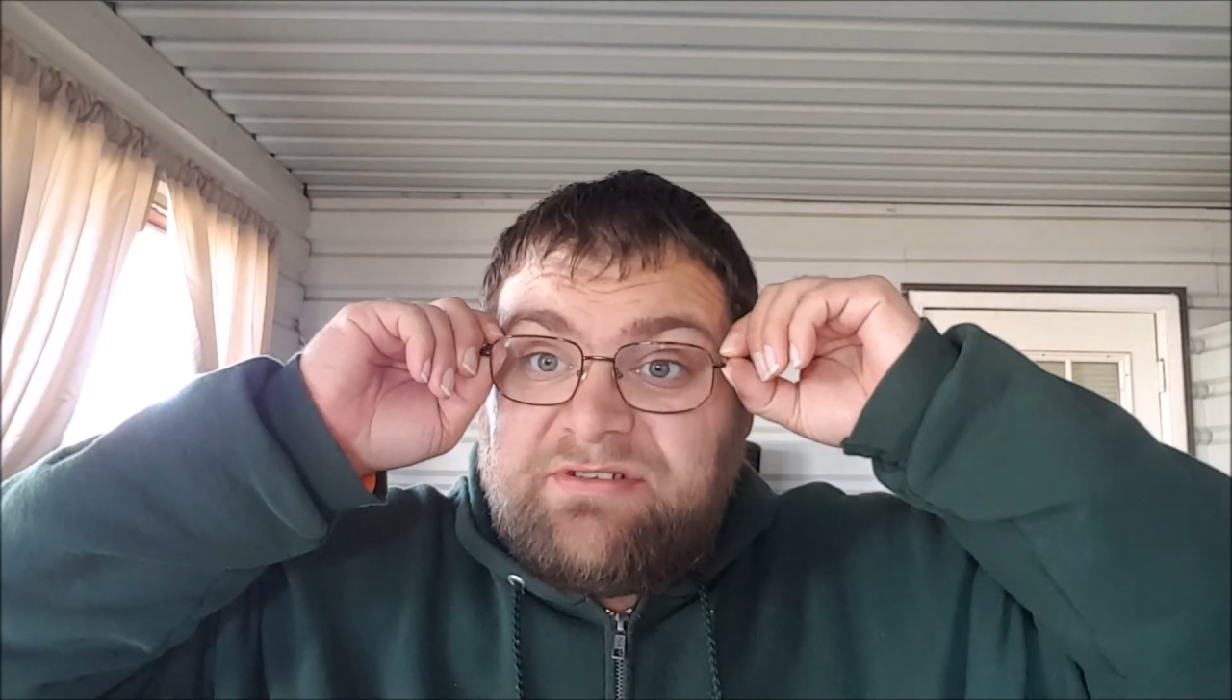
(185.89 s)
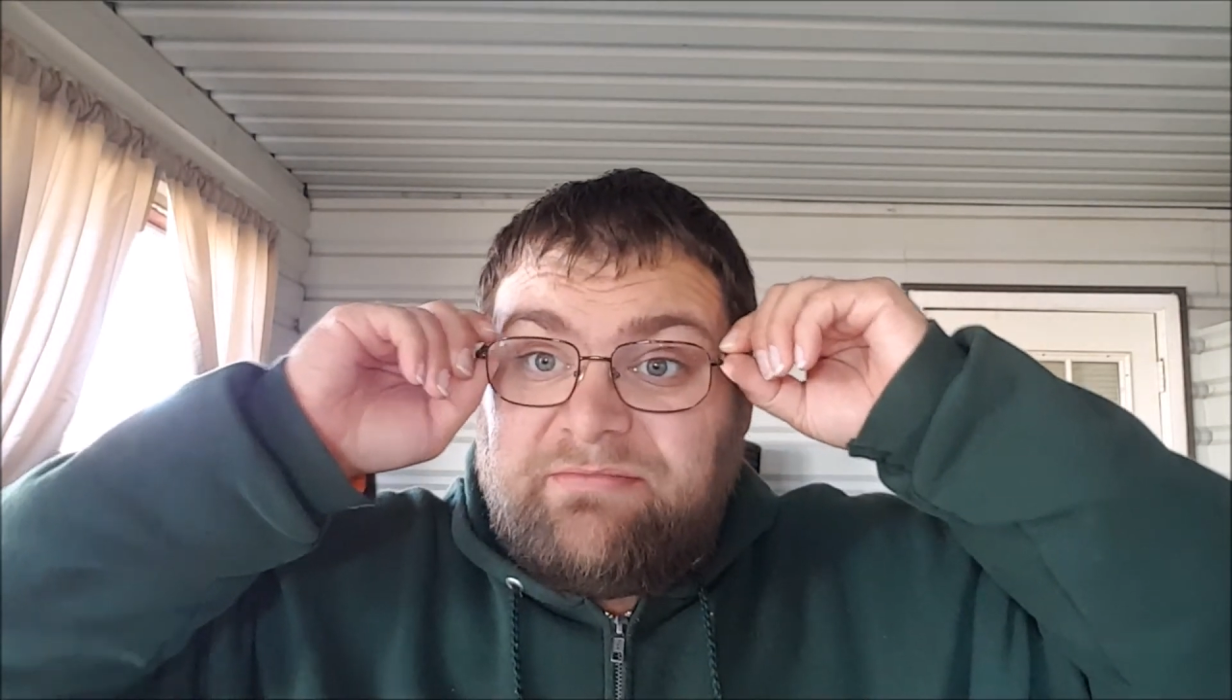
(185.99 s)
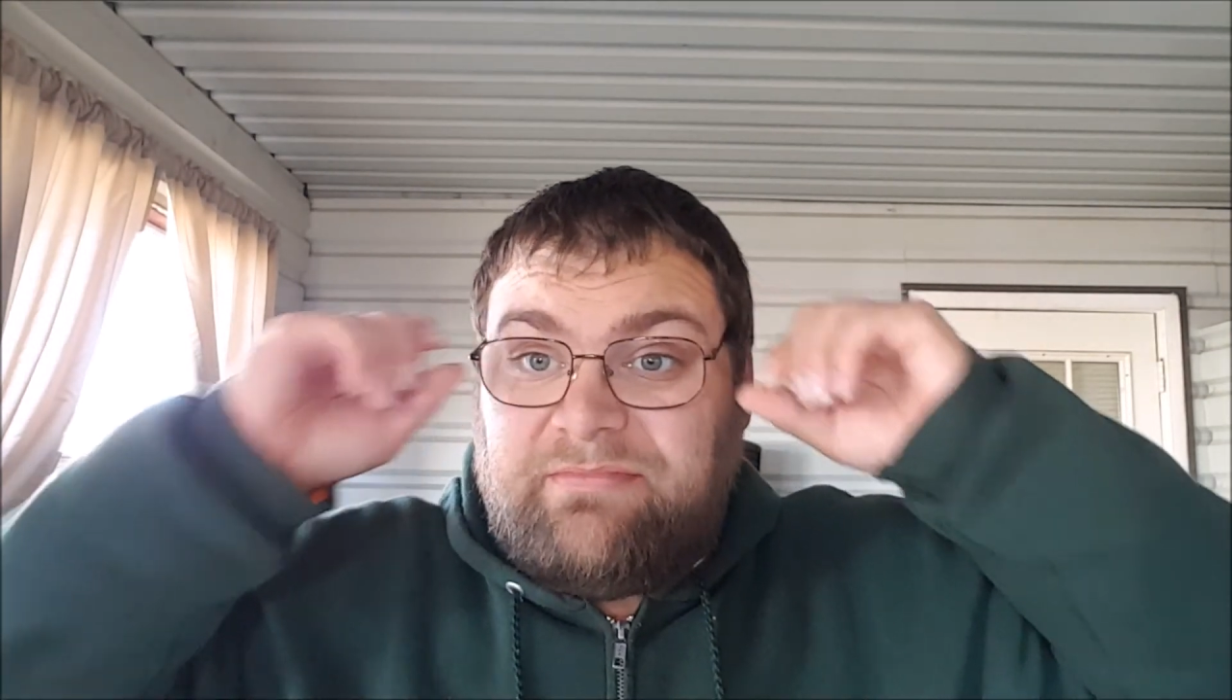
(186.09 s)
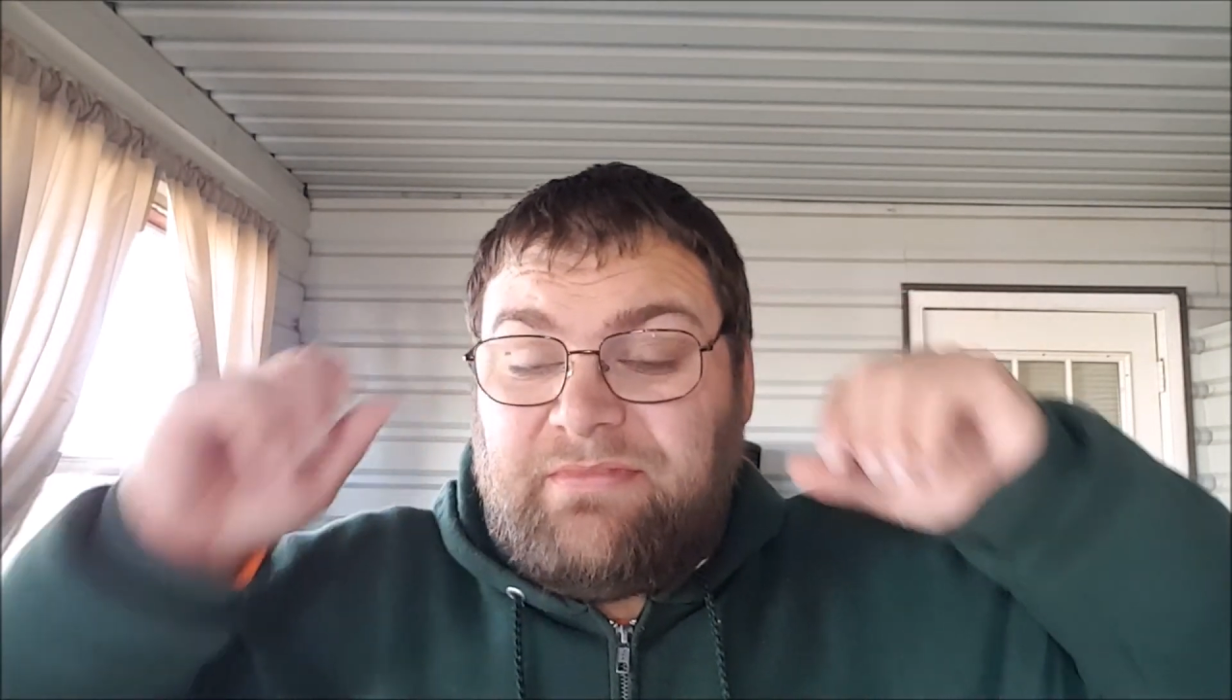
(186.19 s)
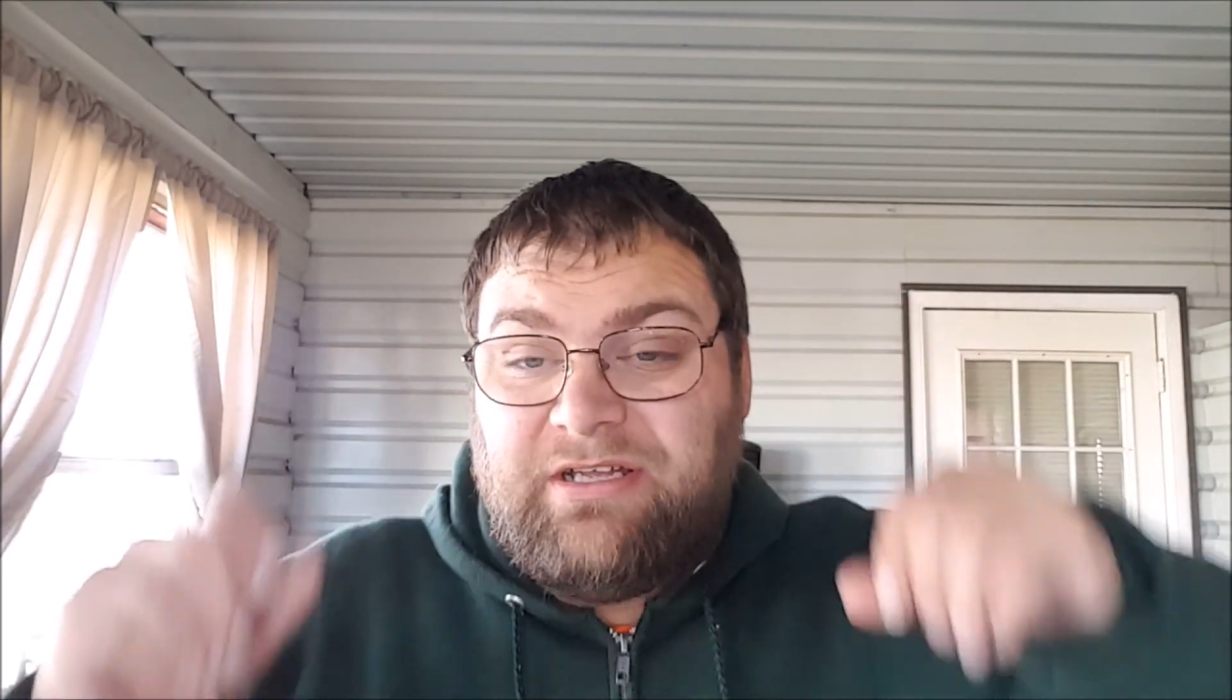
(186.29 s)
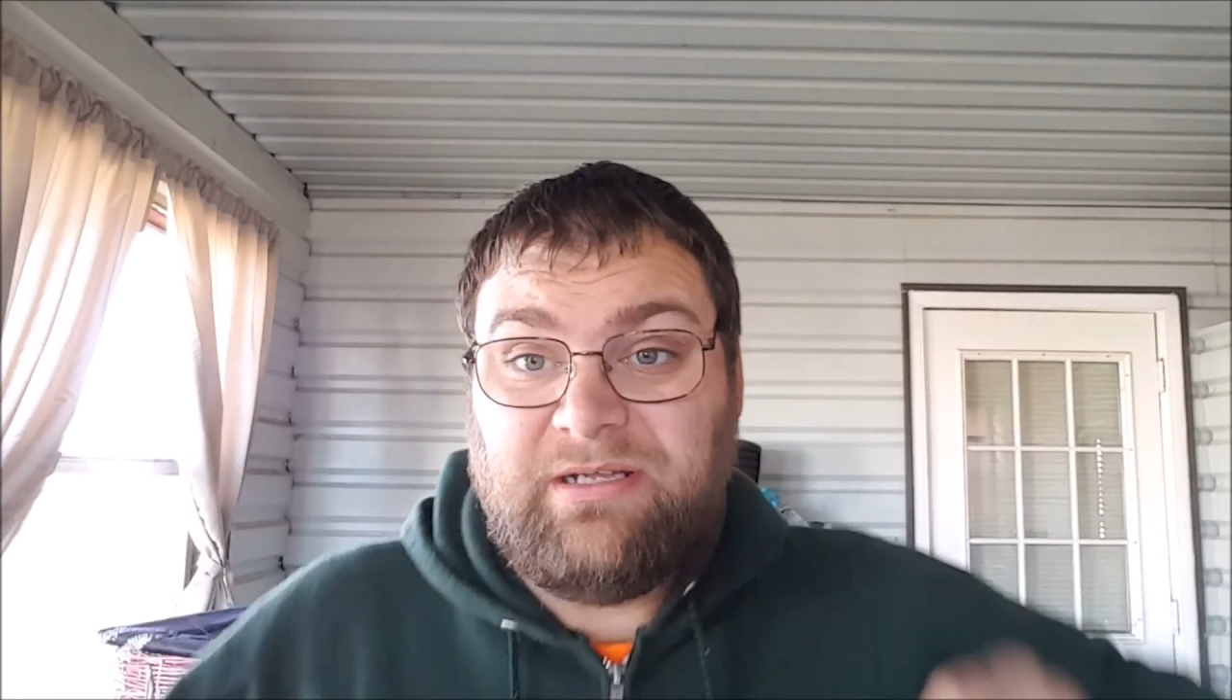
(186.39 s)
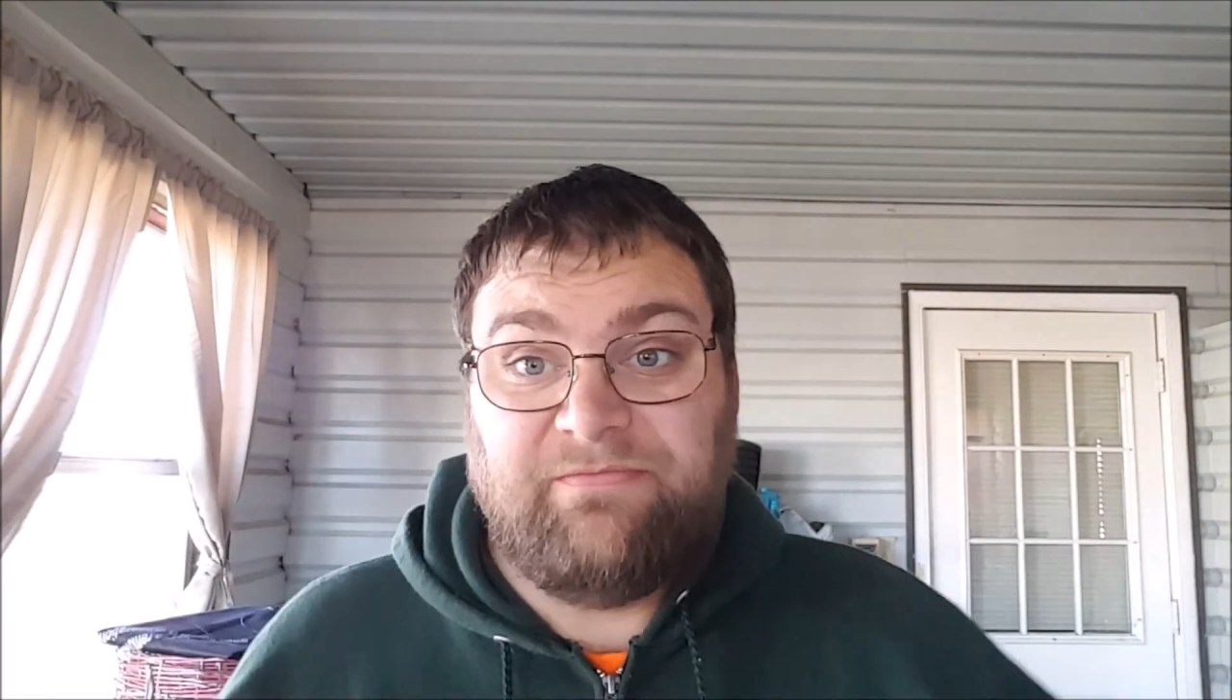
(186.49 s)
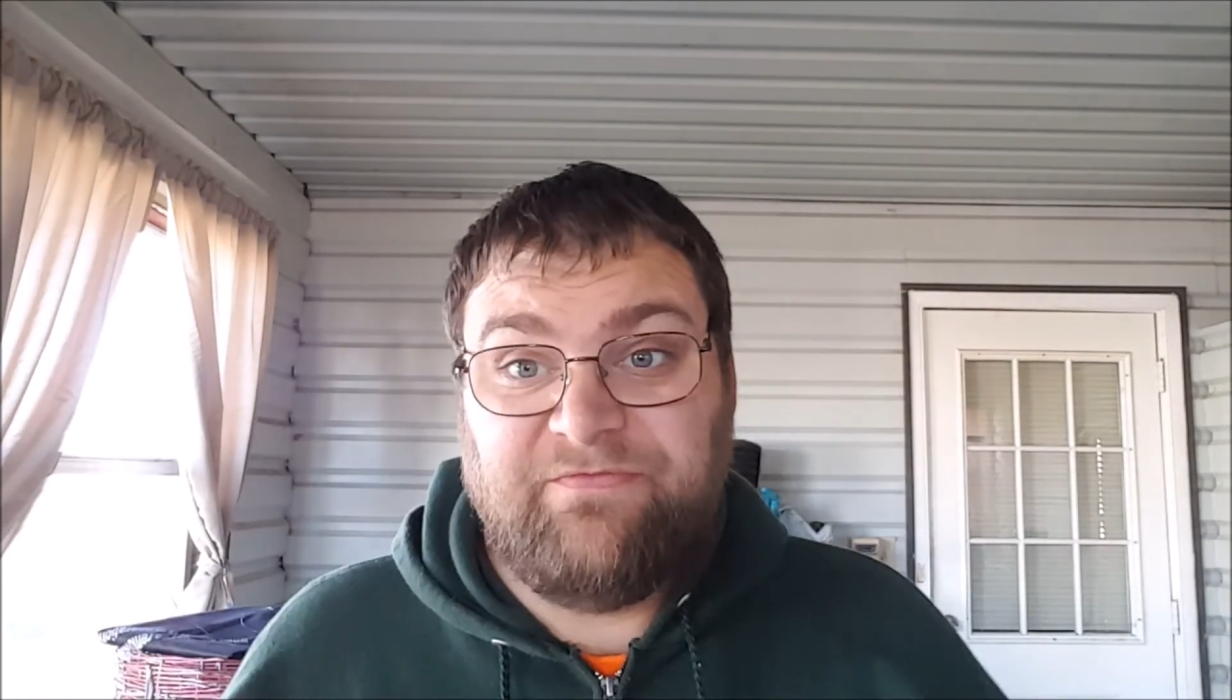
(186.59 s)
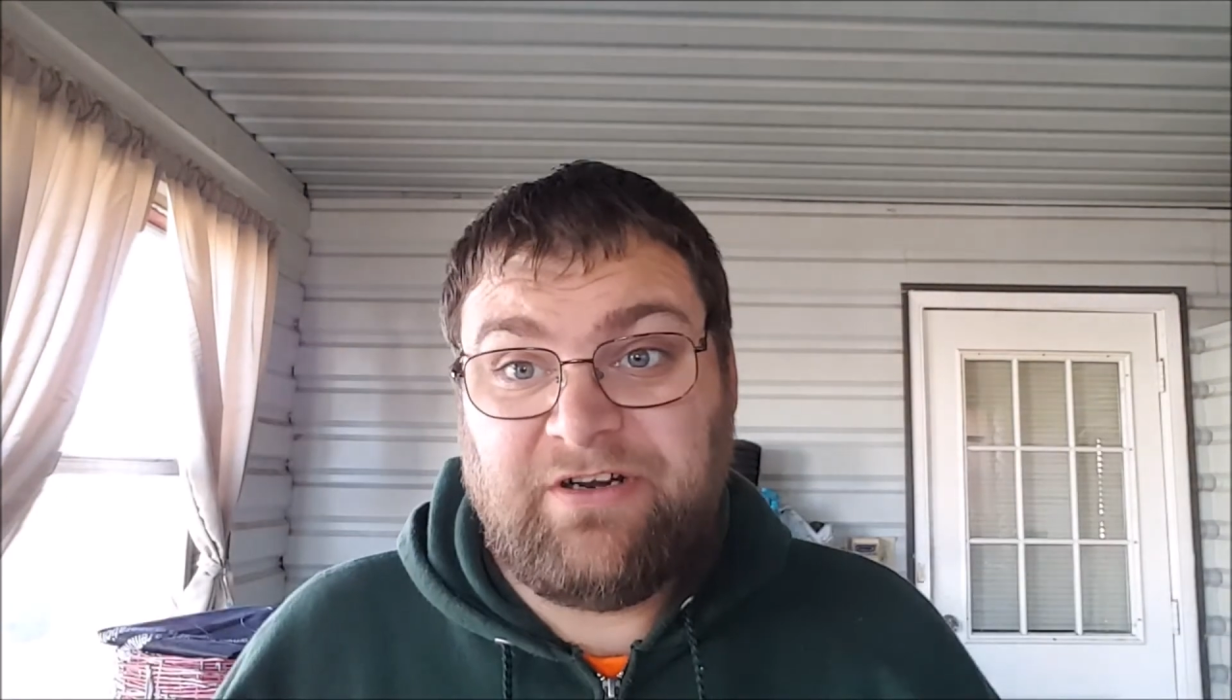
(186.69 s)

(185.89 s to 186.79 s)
some